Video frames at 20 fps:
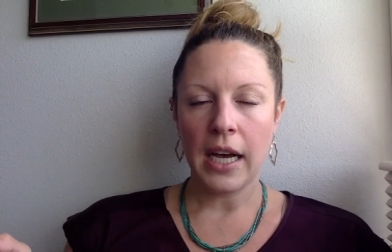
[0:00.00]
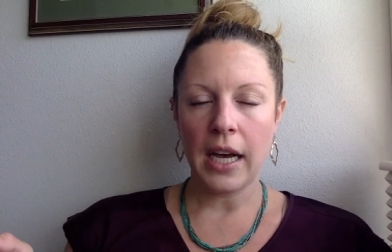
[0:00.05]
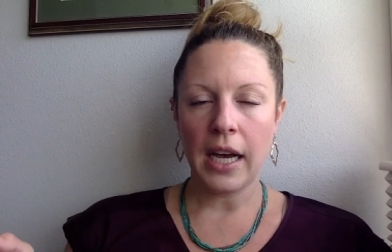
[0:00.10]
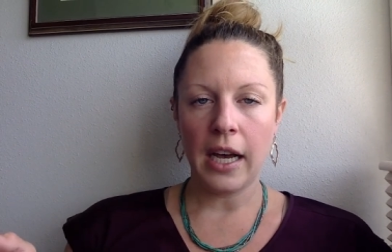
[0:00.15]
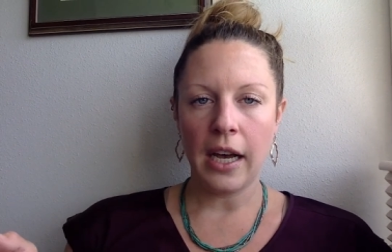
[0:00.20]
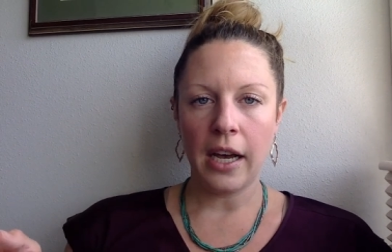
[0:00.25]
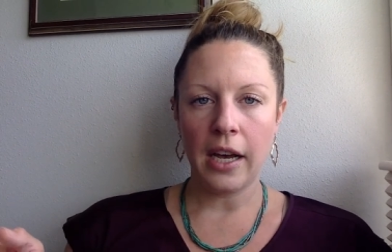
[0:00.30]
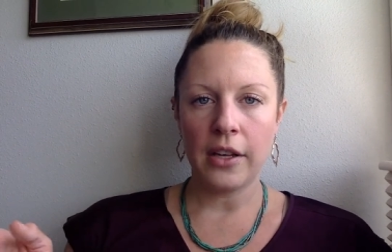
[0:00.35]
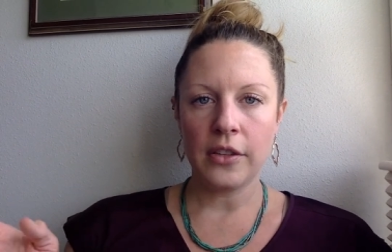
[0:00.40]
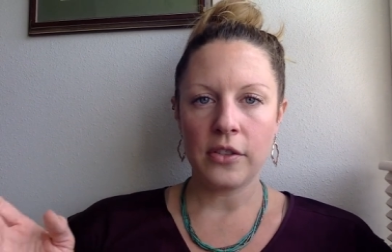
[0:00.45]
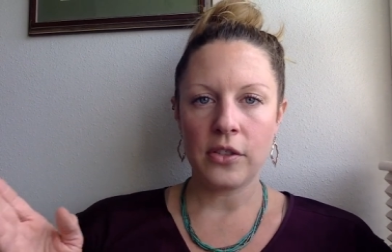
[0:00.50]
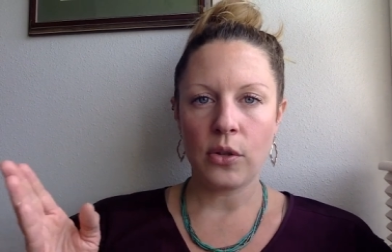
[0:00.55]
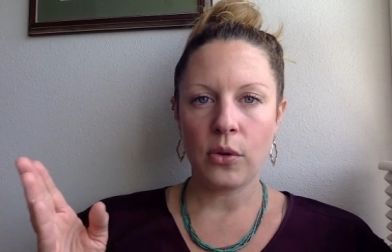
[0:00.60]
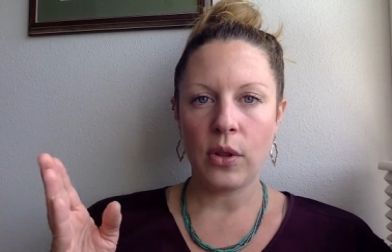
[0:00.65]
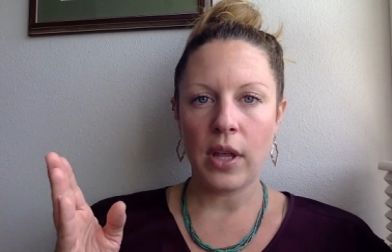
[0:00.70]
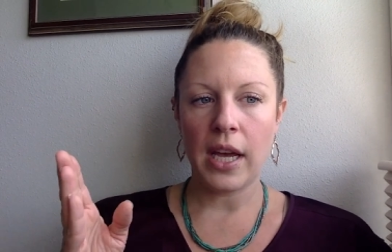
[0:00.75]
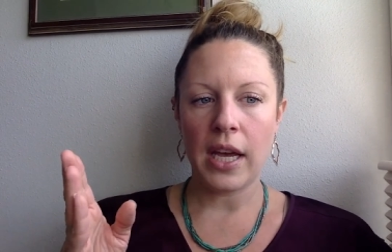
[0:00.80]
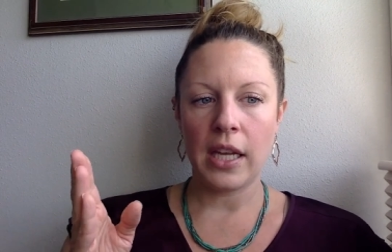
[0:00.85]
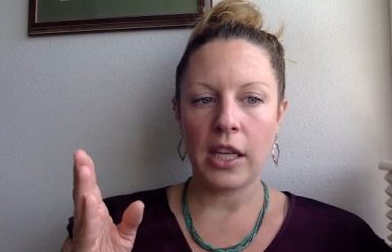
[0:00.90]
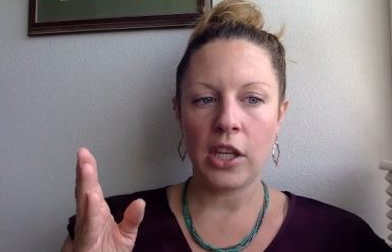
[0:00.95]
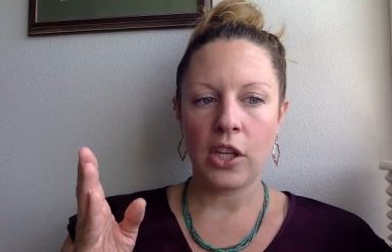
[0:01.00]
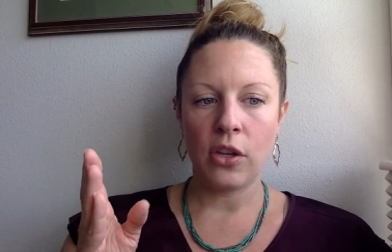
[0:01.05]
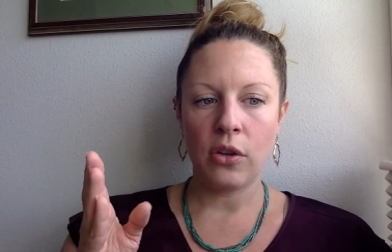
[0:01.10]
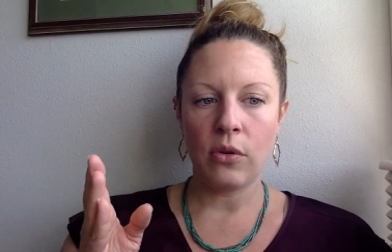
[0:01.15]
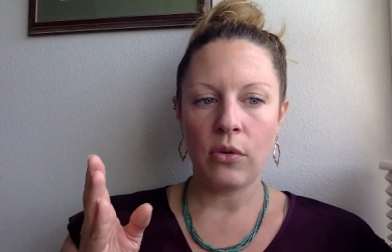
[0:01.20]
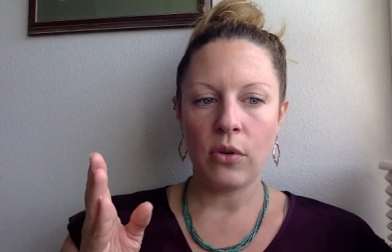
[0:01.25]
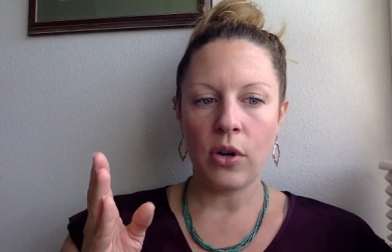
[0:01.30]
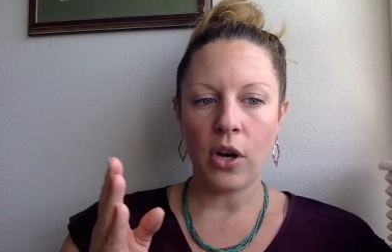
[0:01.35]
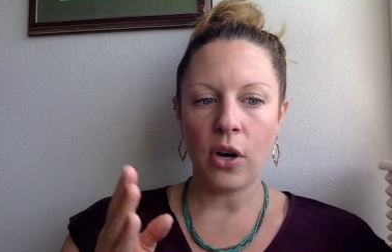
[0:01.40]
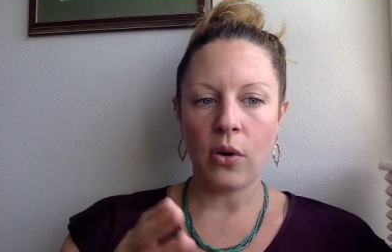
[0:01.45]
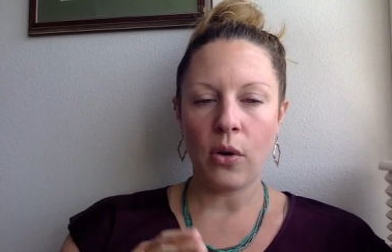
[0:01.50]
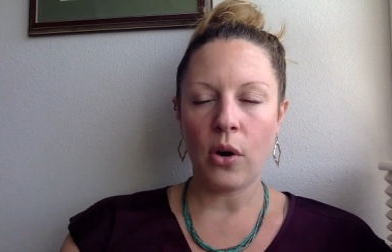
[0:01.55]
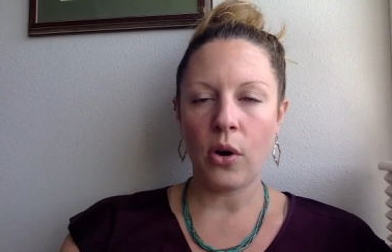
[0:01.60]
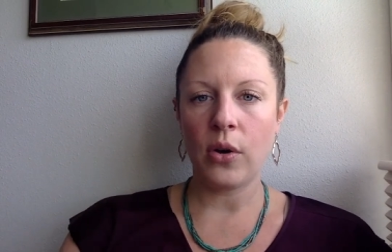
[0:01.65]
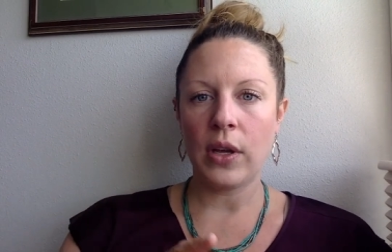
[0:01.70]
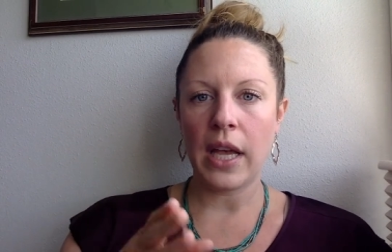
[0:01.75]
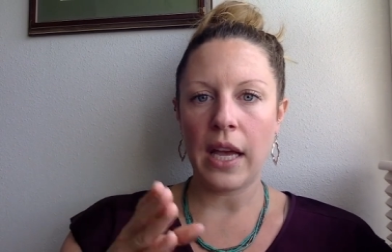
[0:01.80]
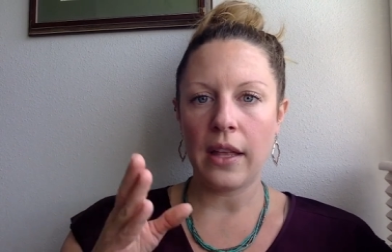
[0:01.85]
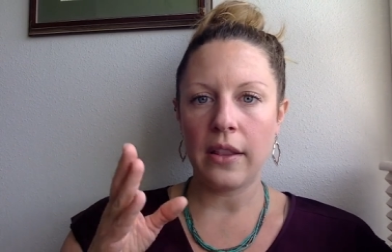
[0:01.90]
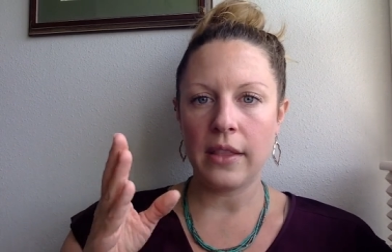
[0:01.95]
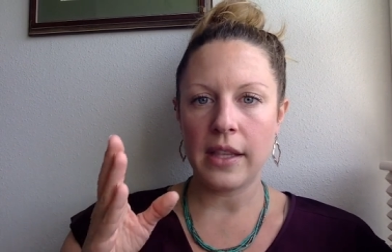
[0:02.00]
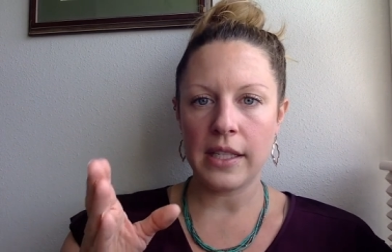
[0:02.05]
uh, so that you know, oh yeah,